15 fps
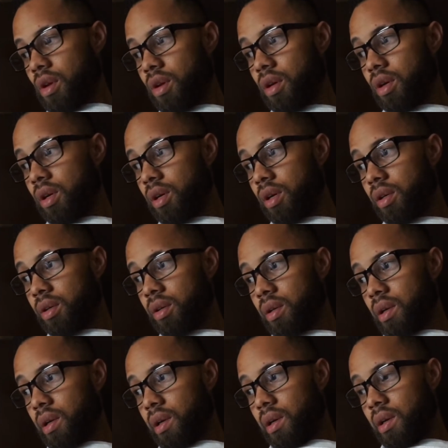uh,
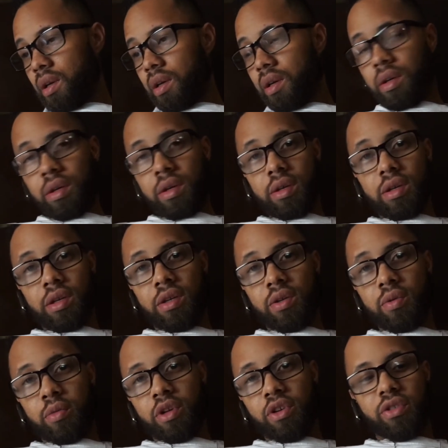didn't do
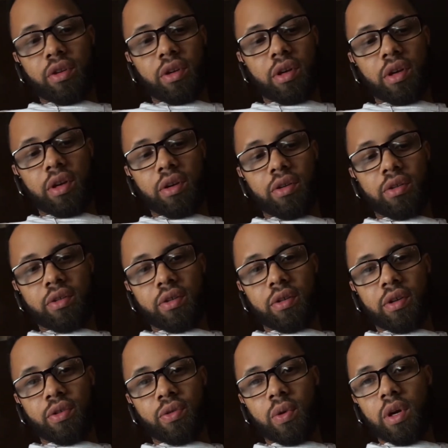much today, so
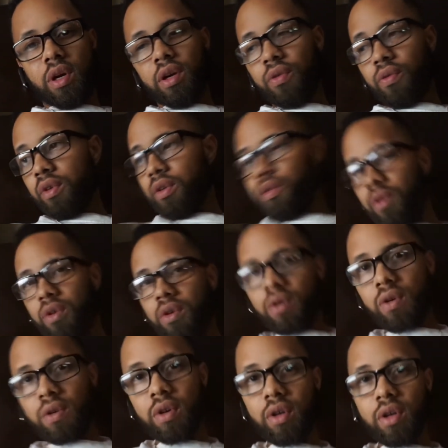that's why I didn't really
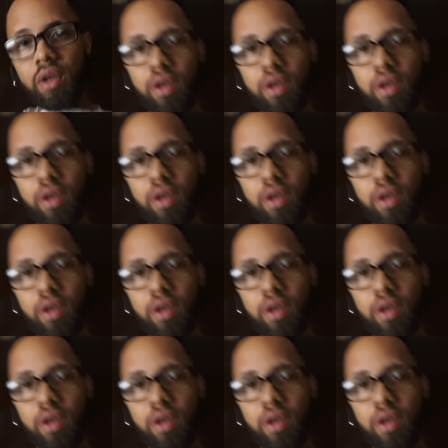record.